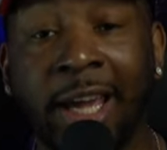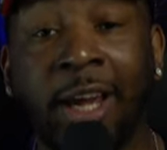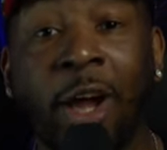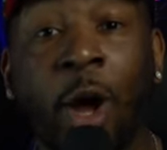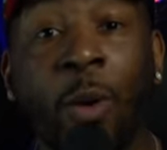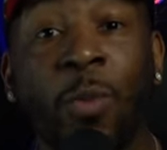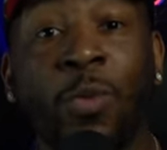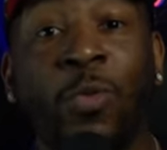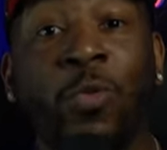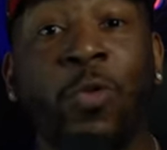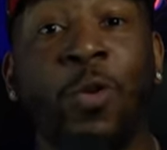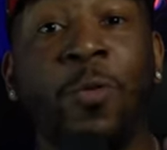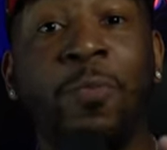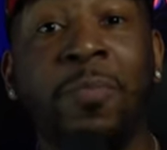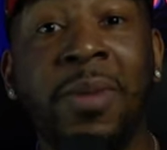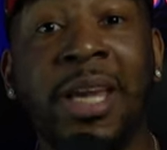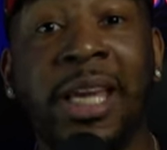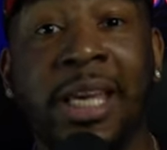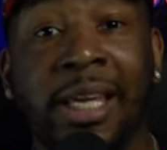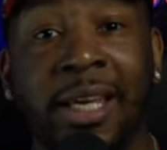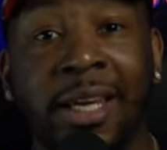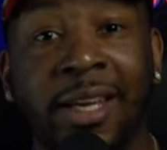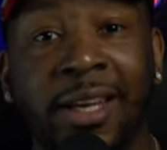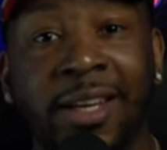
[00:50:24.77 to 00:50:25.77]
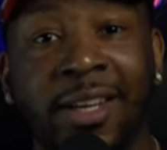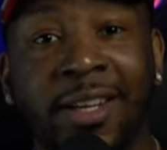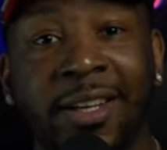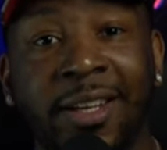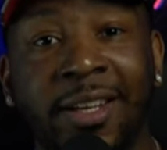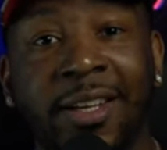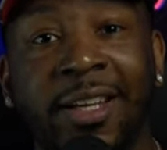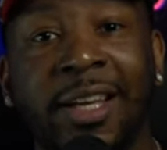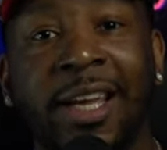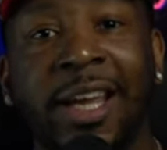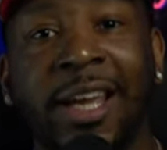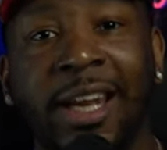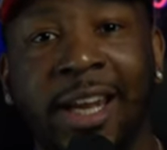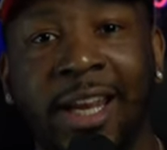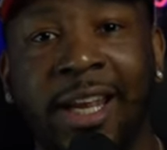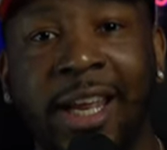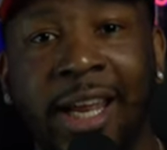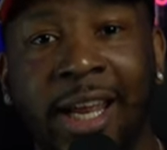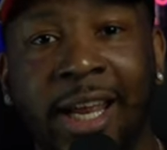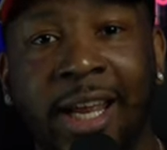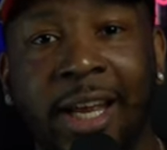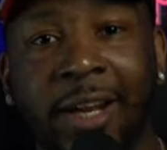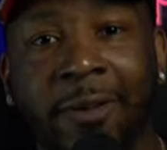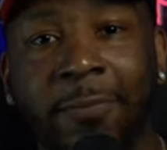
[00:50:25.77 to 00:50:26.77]
It comes from me. And
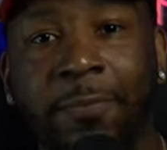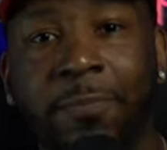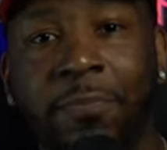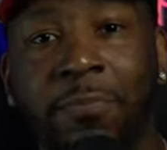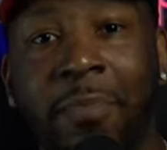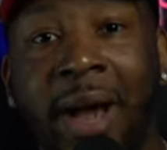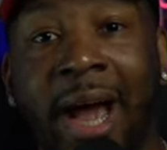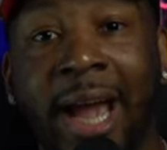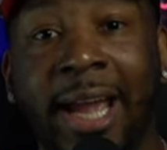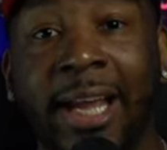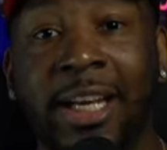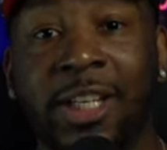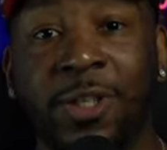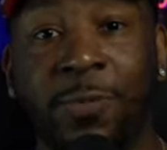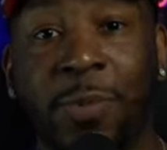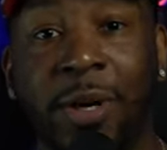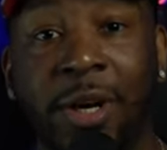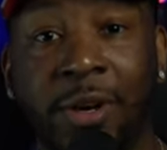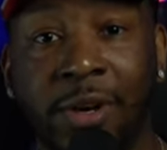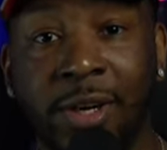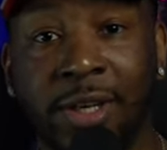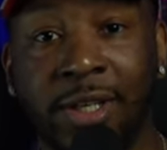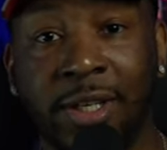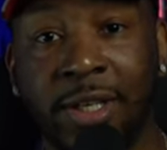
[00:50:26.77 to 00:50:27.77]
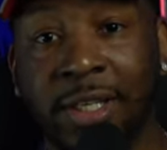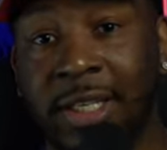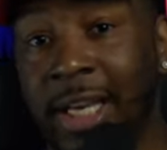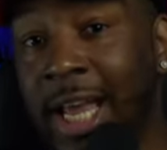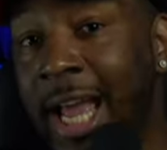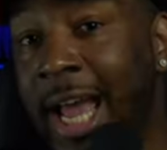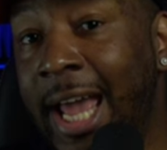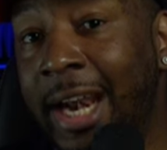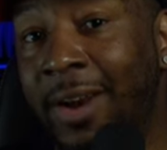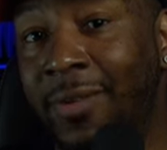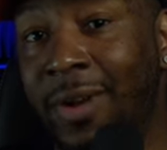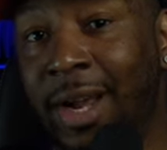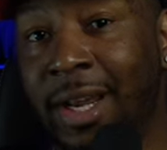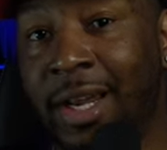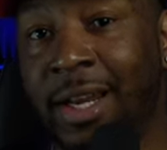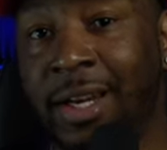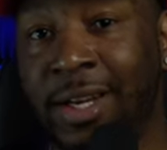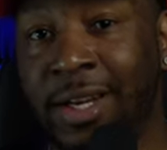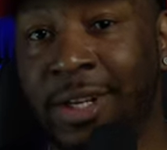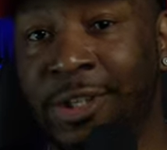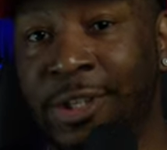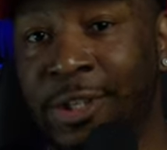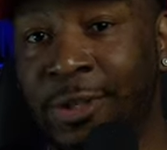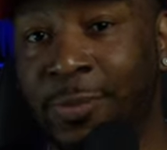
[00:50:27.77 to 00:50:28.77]
again, my experiences. And how do I
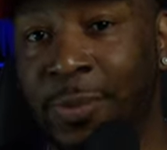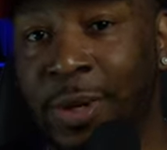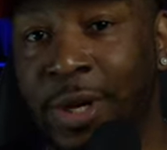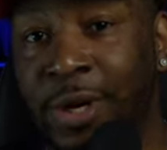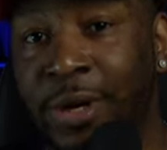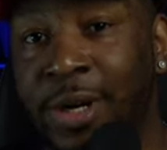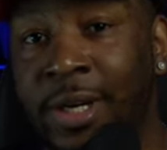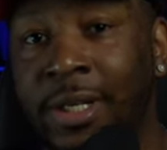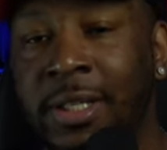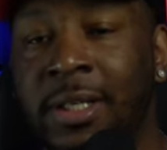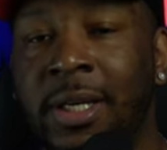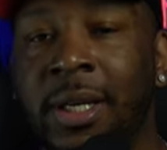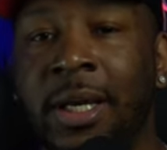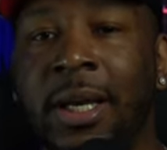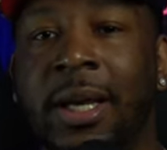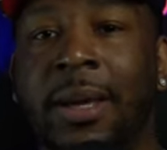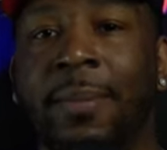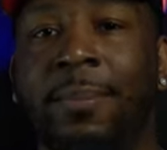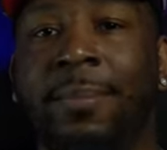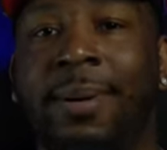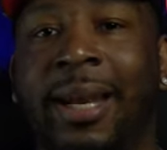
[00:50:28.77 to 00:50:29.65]
get these experiences?